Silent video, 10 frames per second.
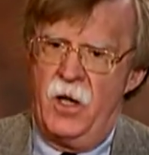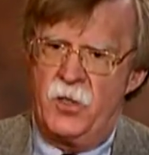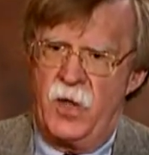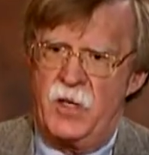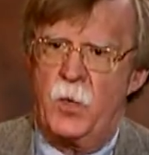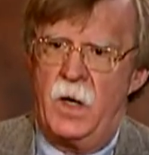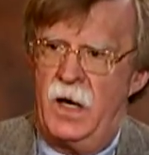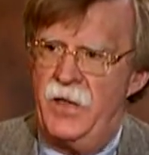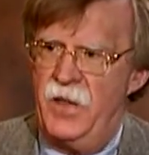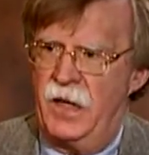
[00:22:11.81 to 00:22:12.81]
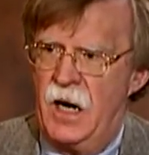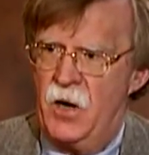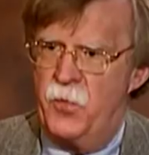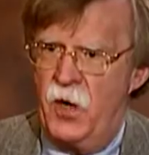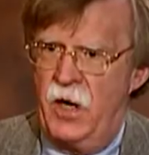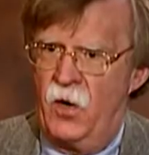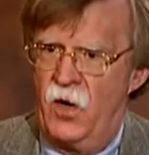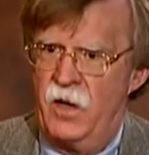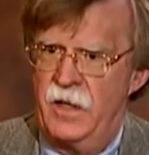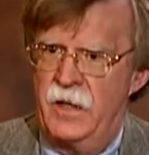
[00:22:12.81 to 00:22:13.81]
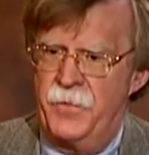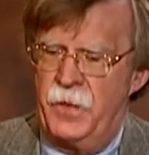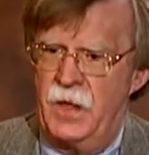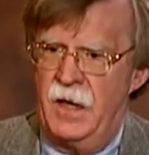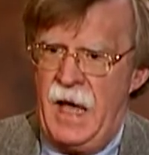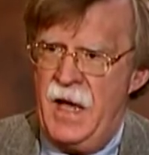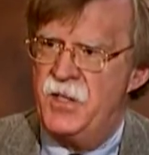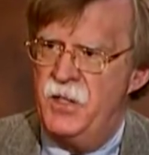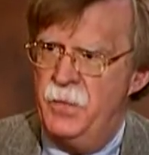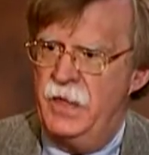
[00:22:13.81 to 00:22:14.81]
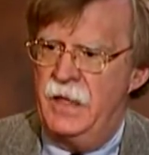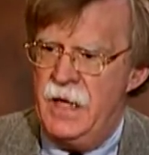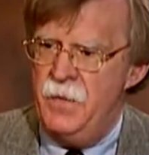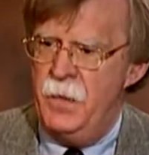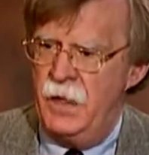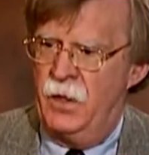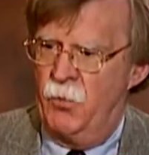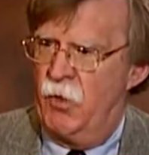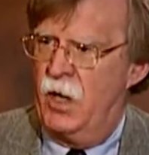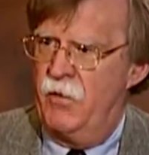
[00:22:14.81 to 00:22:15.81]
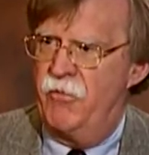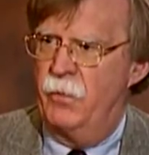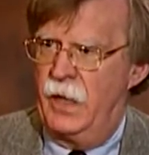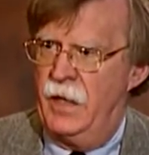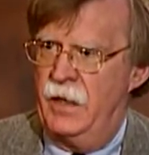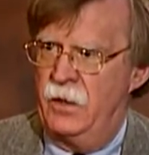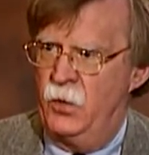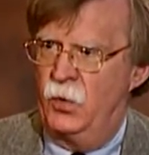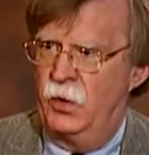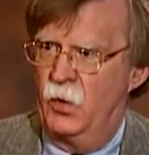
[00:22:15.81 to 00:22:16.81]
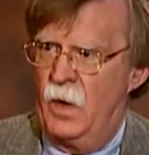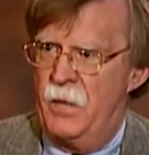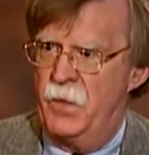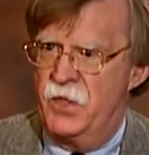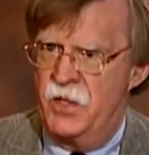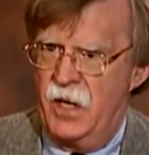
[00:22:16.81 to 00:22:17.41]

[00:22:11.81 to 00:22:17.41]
So that's why I think our priority has to be keeping Iran from getting nuclear weapons.